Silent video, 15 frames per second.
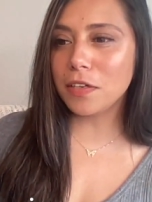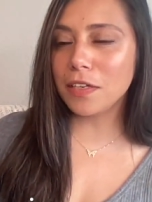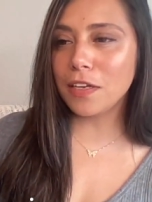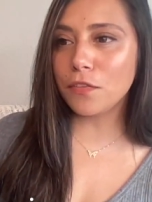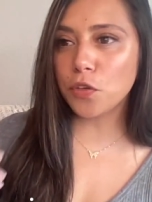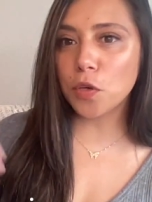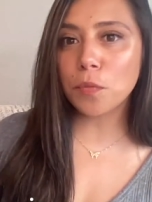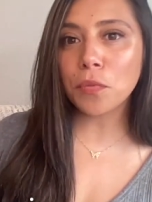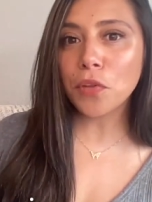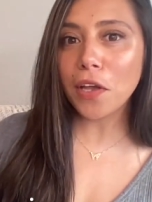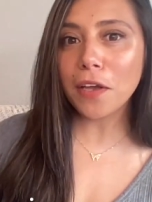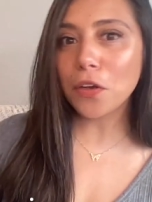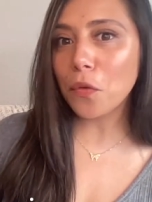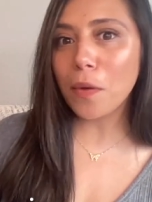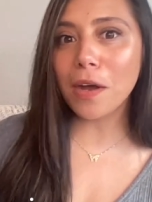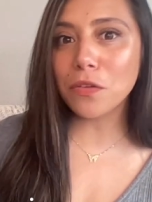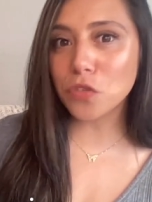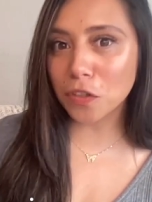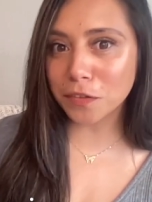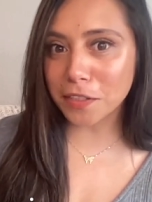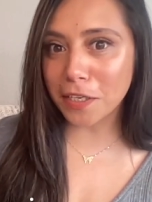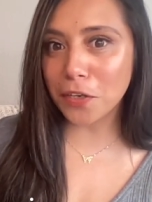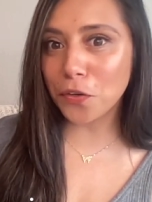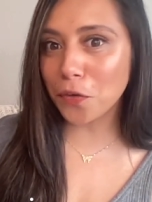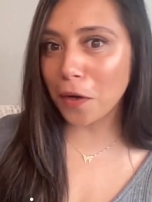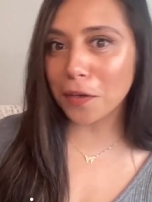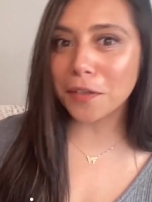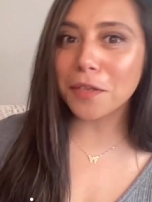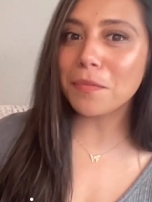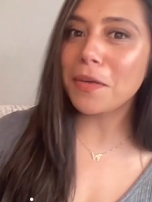if you're playing around all day, you're not
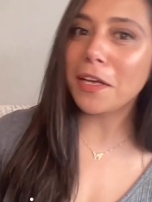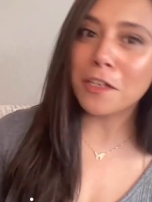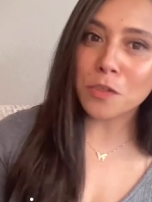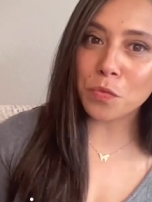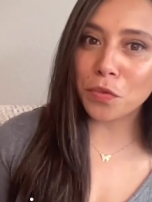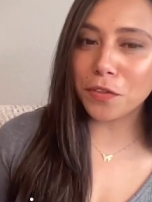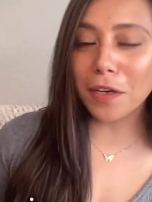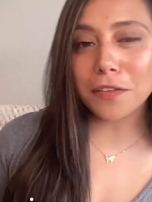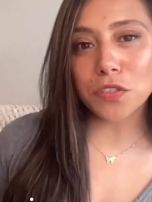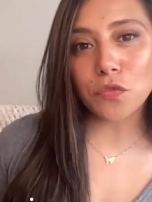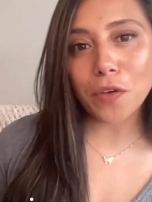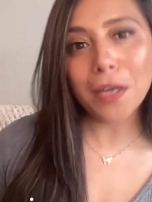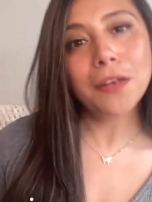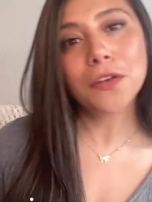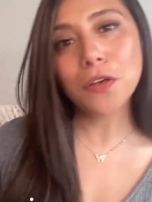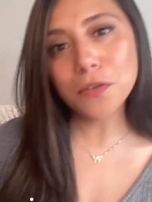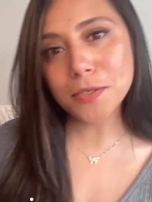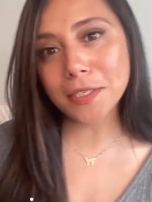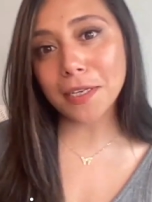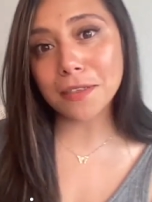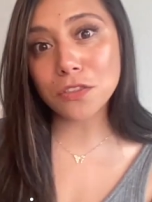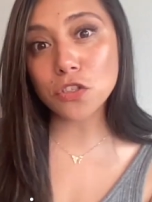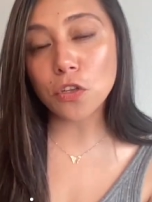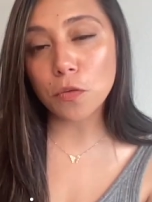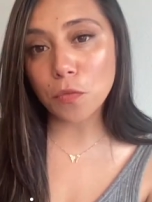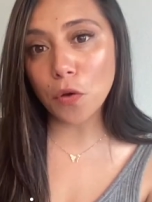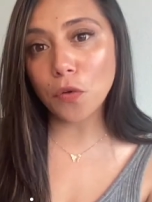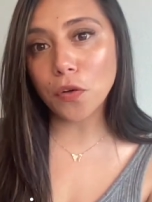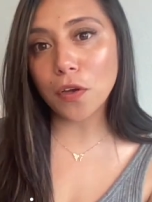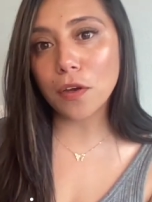going to be as productive, right? It goes against their
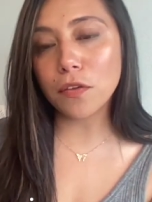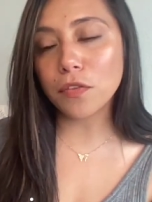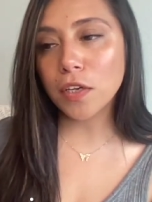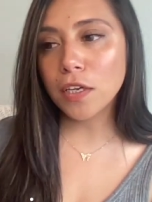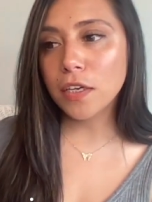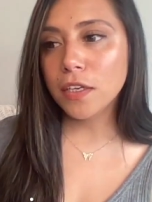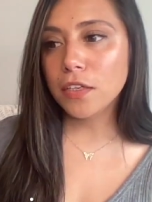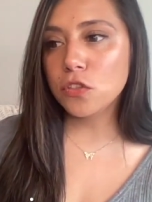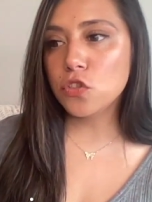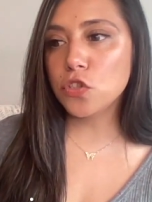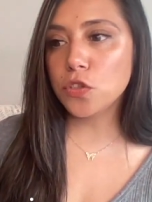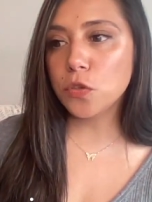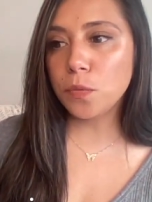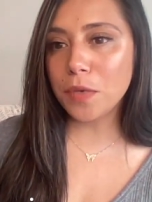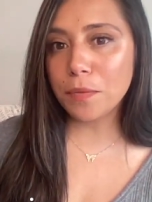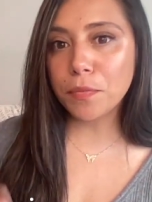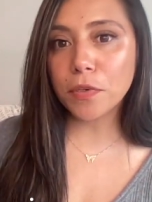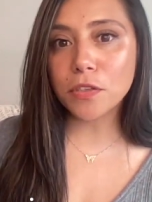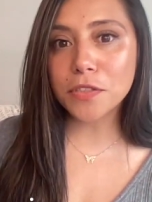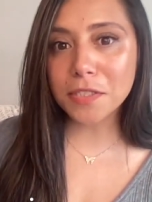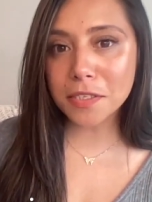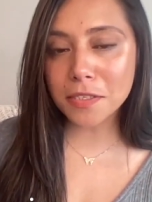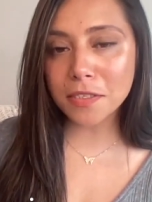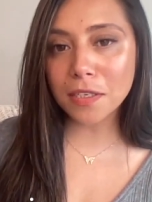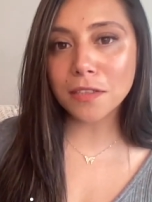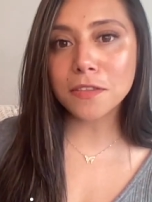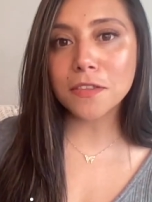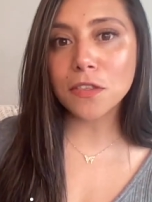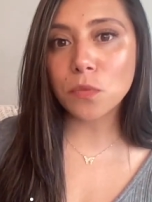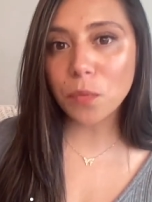motive to be
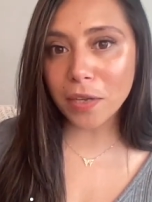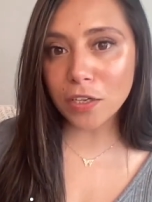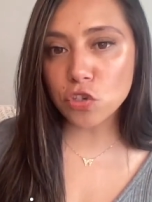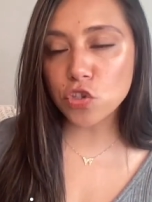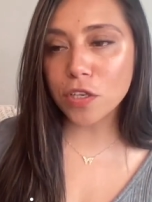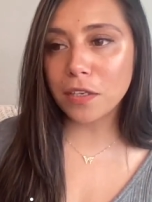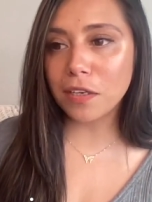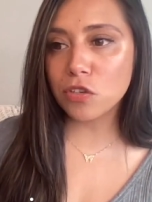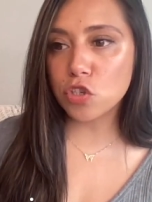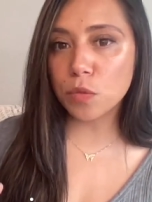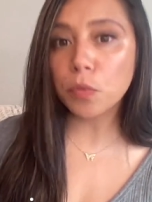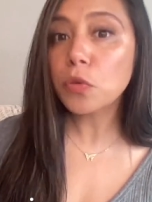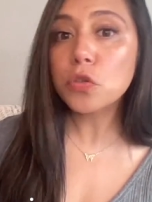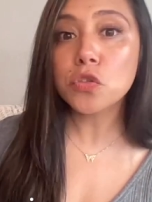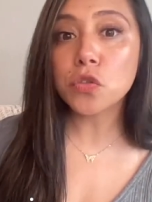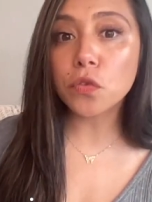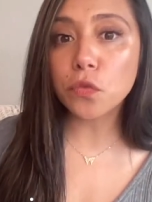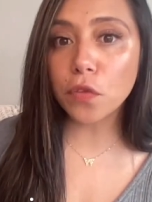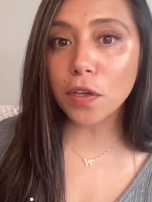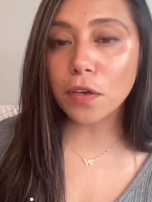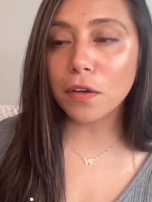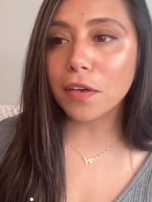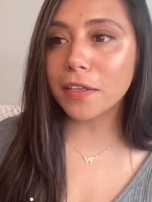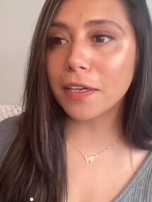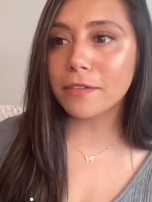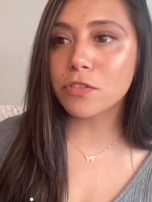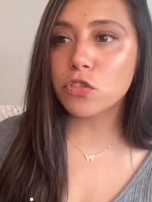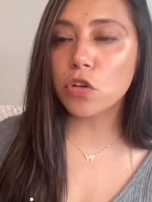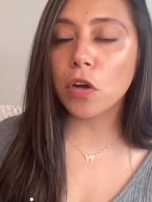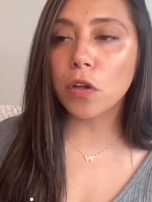persistent and patient and to persevere
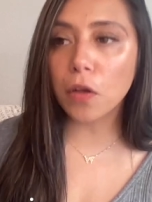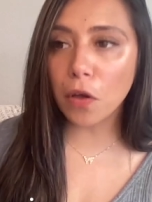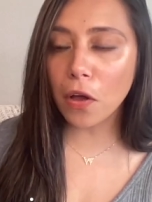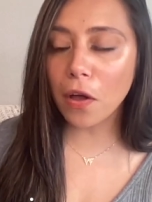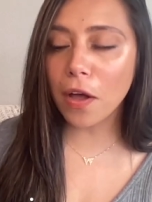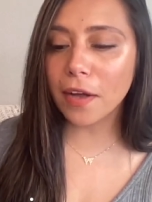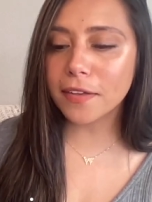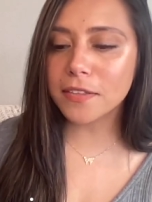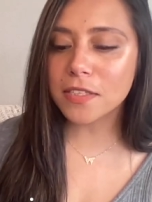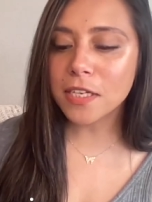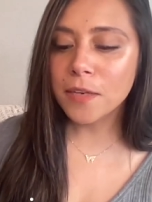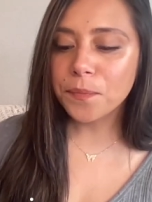against all odds.